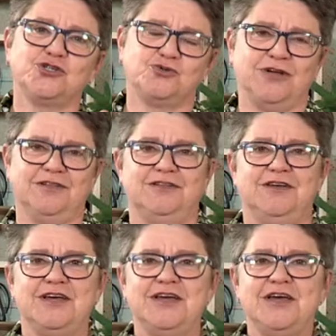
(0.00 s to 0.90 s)
soil.
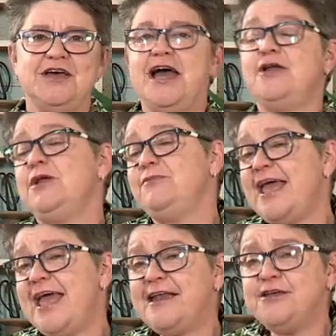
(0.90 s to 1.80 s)
And when we're
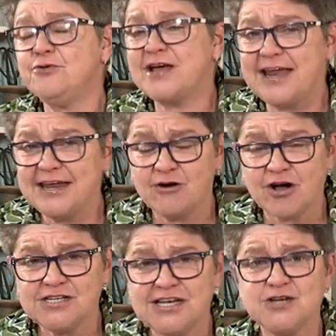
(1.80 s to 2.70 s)
adding organic
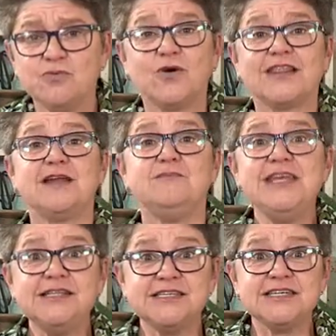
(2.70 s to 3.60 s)
content, what that
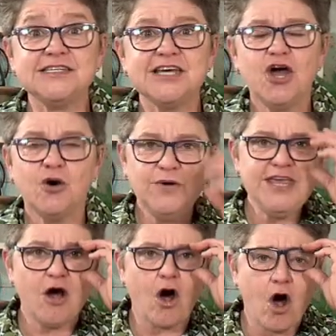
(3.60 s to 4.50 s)
means is
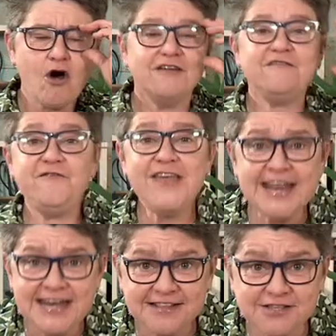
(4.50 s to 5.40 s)
we are
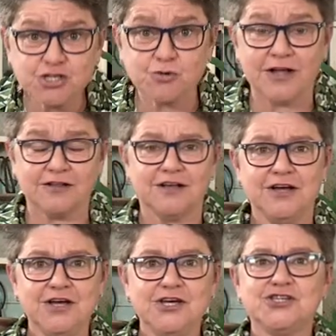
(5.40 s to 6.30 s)
feeding the soil.
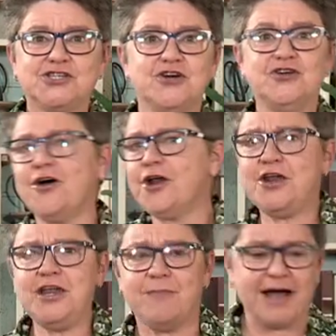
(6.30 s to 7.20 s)
So not
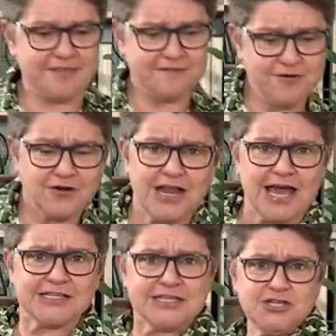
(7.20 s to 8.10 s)
only by the
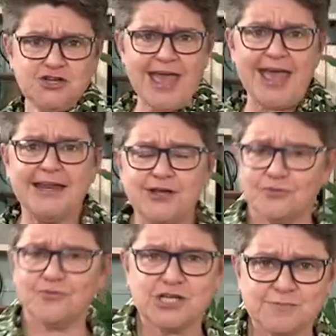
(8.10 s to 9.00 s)
fertilizer that you're adding
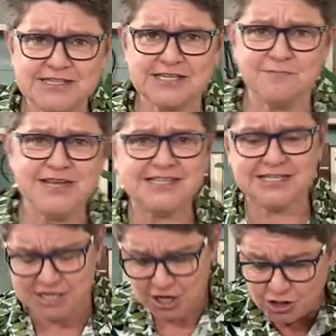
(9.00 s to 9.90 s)
and all those bits and
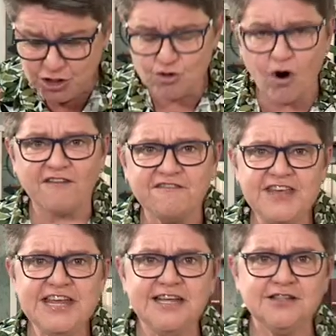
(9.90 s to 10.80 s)
pieces, you are
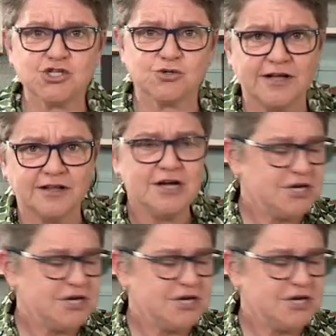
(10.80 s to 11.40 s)
feeding the soil.